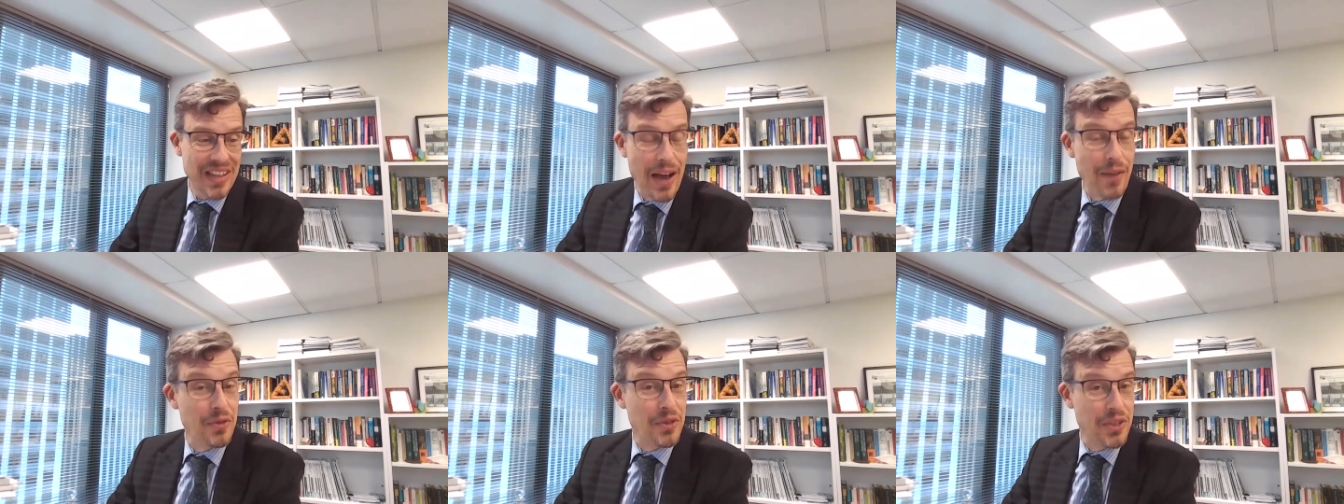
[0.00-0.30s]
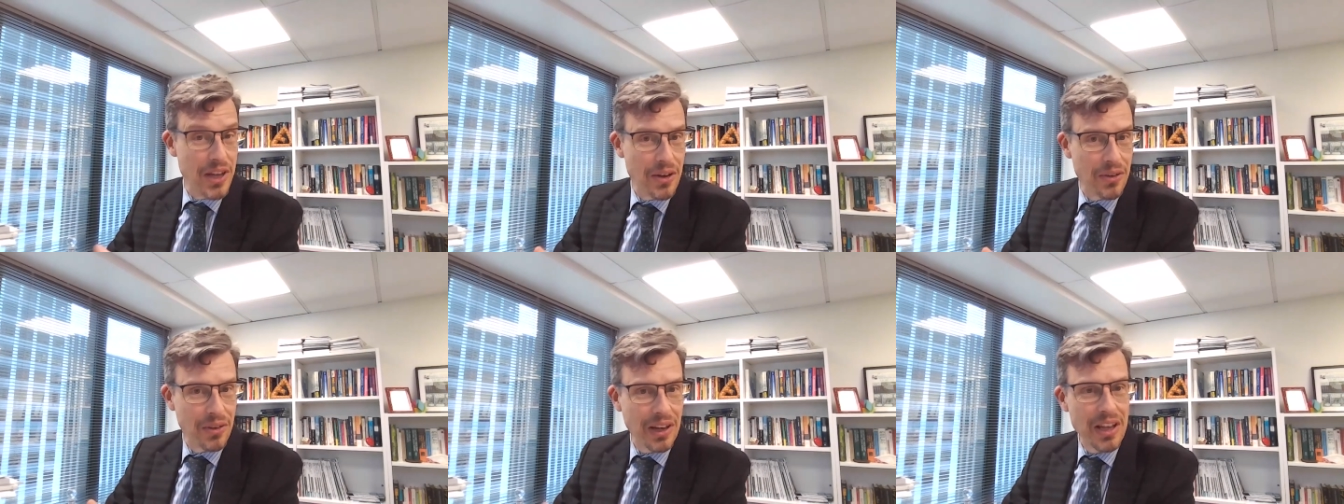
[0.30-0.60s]

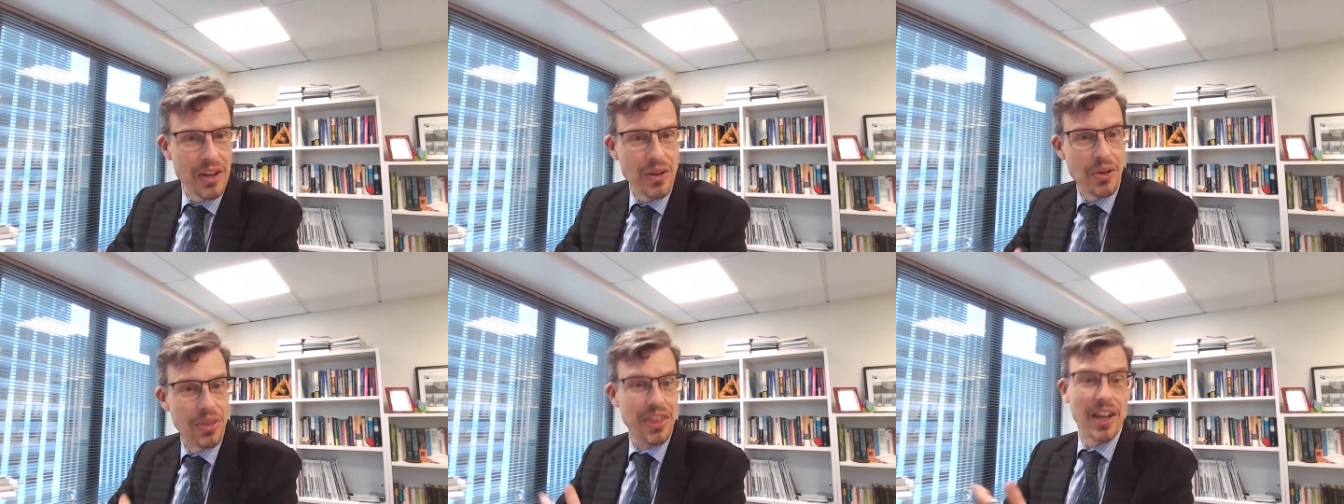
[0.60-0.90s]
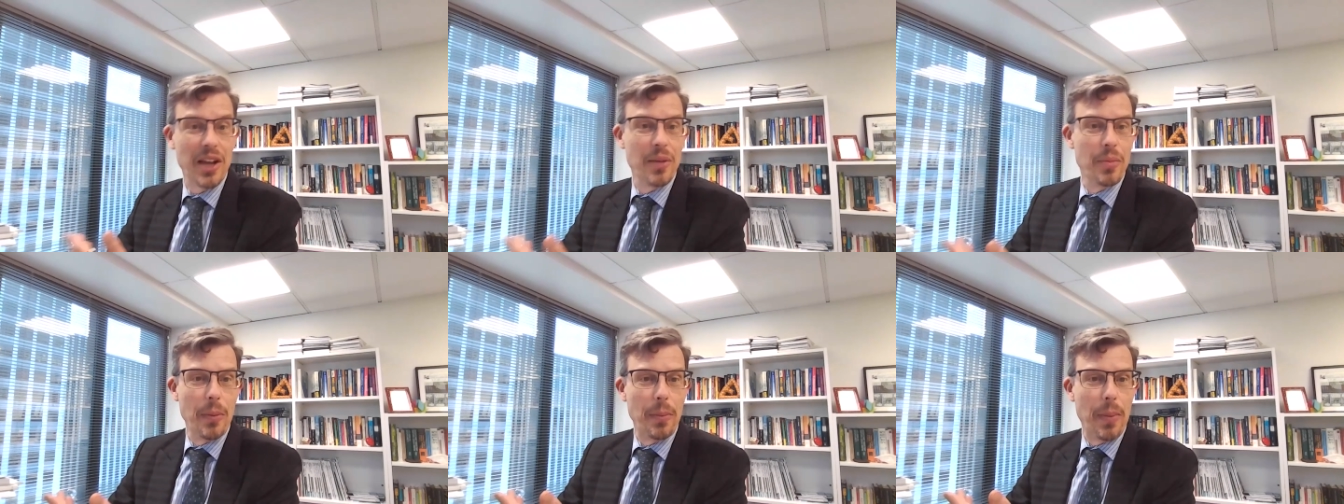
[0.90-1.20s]
staff generally
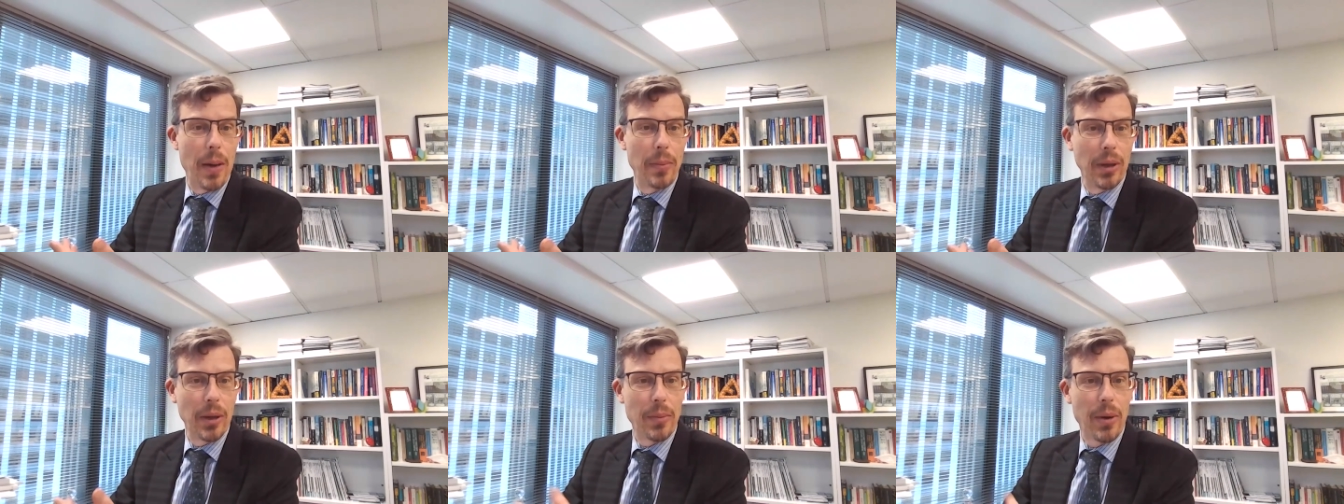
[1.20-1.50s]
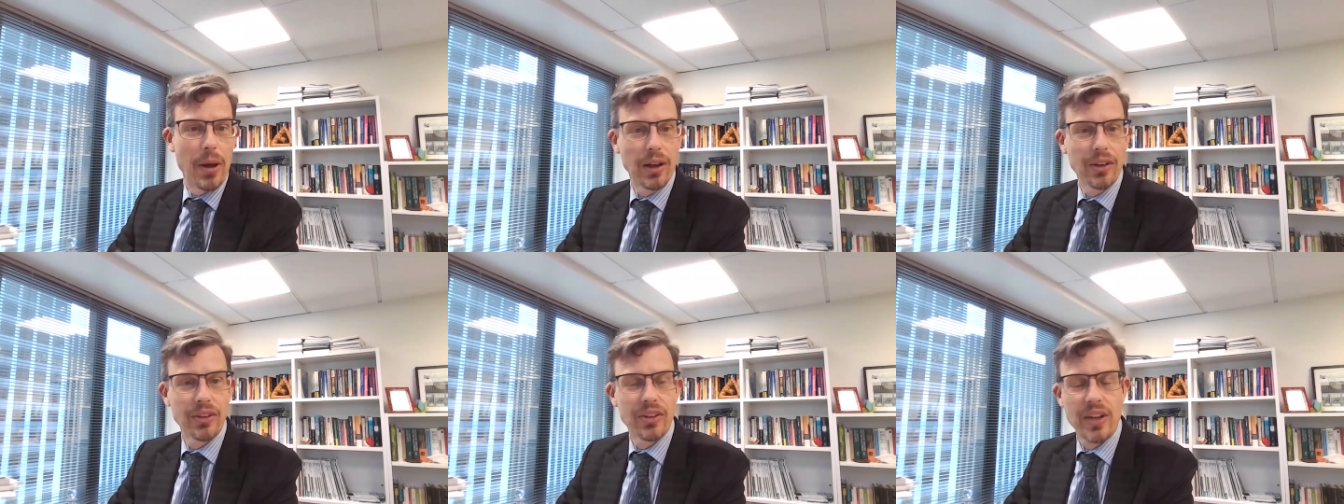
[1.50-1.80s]
who think about
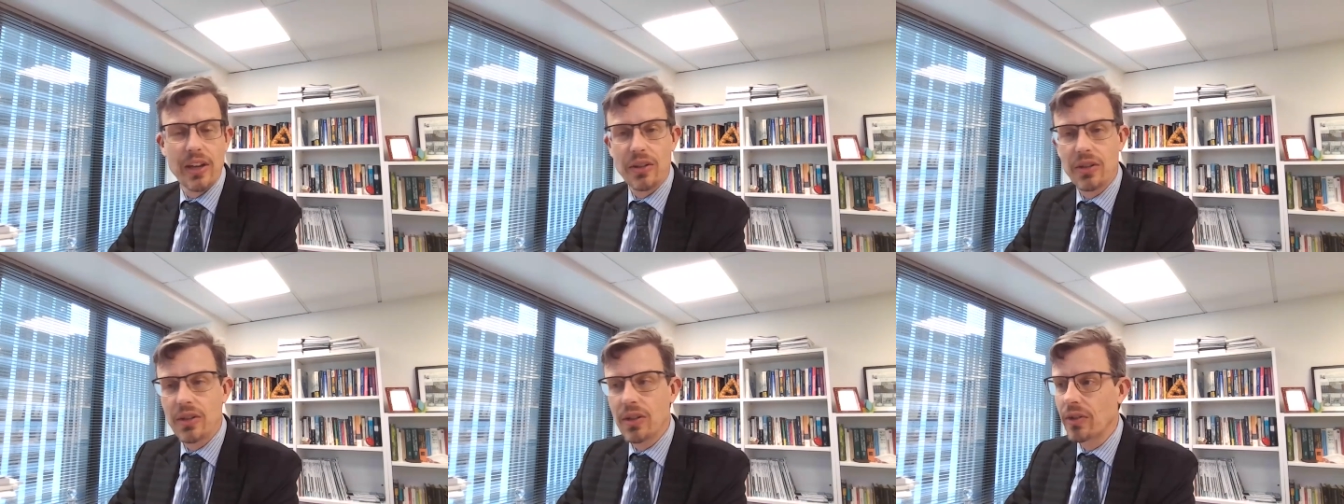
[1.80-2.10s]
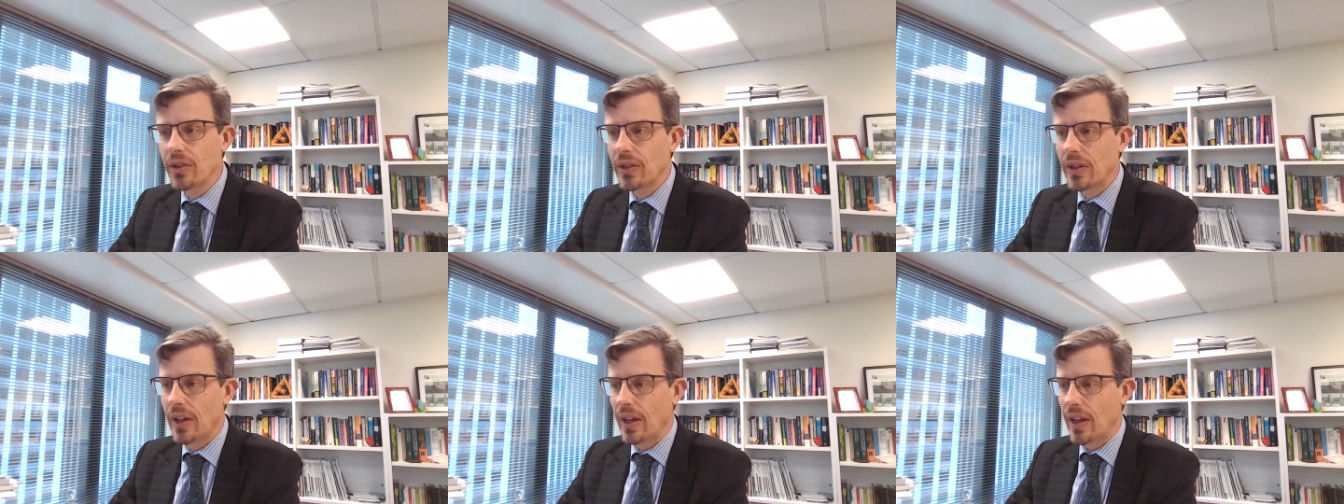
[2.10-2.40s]
public policy
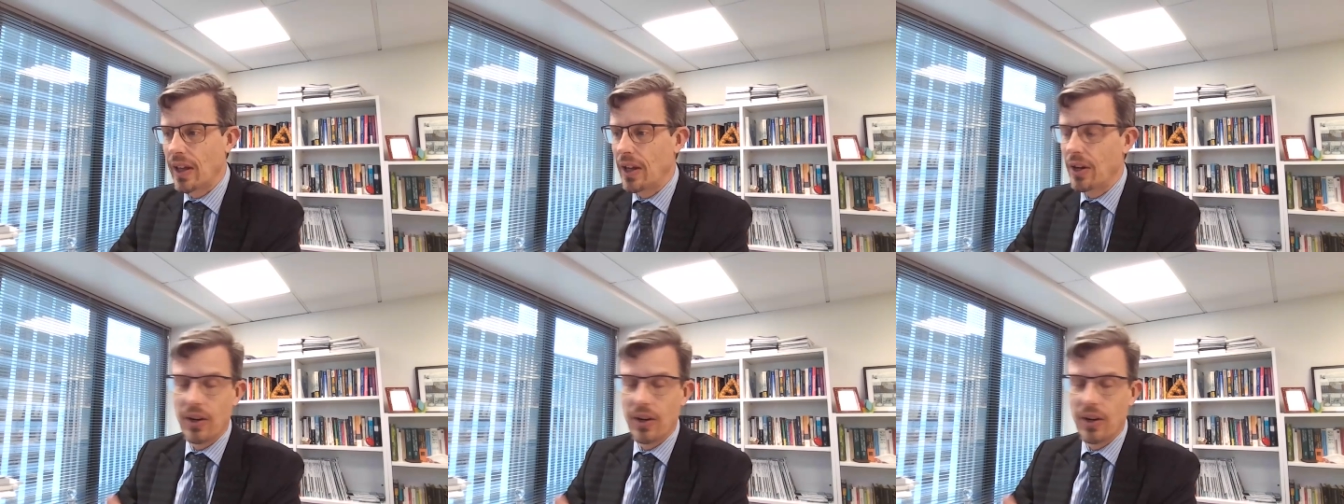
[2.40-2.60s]
issues.